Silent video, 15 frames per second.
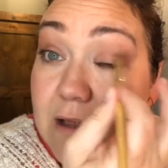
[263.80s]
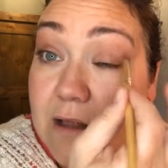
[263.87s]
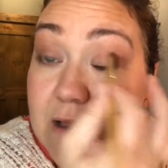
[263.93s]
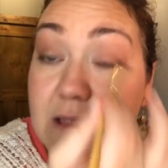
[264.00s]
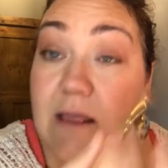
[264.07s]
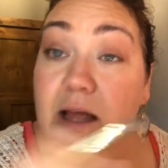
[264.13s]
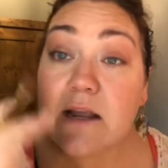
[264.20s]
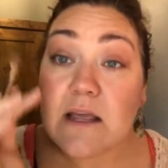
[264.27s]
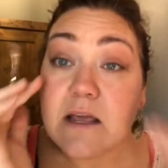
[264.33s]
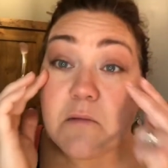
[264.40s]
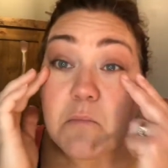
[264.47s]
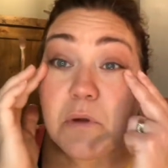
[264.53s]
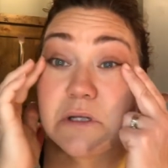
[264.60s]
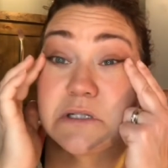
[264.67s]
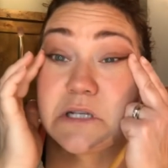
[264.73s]
then it
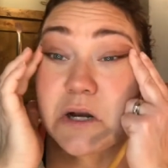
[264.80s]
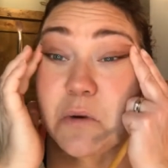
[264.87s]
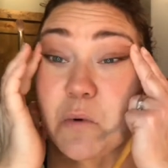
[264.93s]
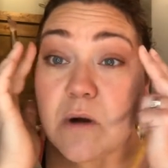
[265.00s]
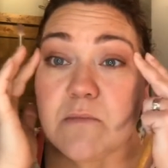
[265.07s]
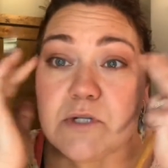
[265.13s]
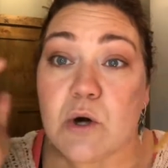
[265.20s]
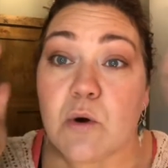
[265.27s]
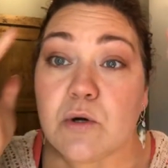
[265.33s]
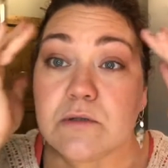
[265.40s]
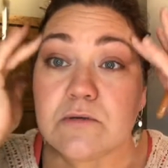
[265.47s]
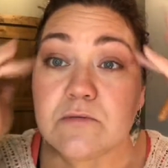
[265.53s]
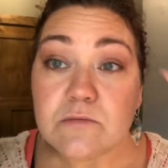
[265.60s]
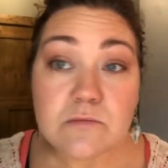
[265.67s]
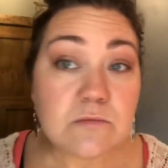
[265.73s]
pulls on a warm tone.
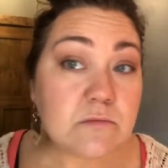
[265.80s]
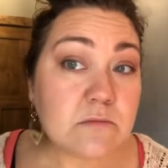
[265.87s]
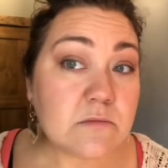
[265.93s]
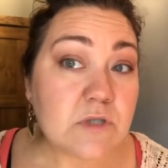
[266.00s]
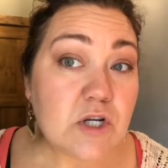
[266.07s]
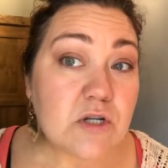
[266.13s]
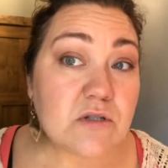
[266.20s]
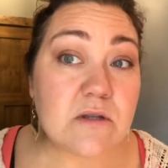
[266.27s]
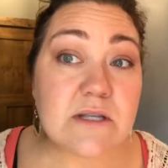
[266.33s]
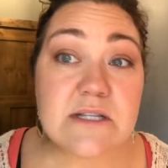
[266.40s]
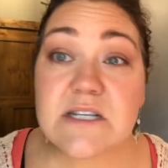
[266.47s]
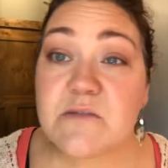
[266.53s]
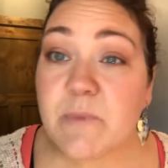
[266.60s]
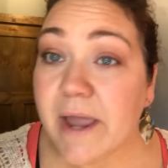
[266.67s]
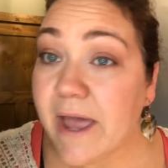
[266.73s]
So this
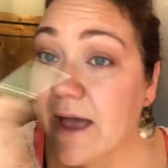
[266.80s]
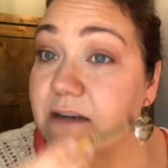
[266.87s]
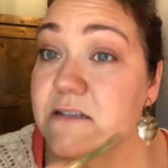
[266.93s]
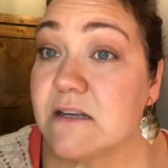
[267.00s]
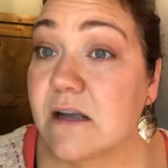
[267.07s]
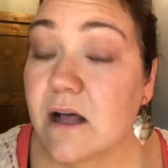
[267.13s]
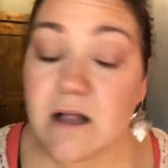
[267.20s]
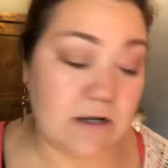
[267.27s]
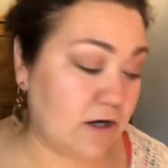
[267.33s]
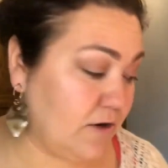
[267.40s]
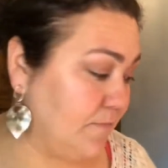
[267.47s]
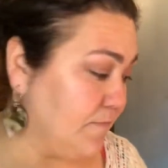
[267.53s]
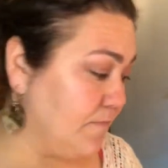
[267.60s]
is my accent color.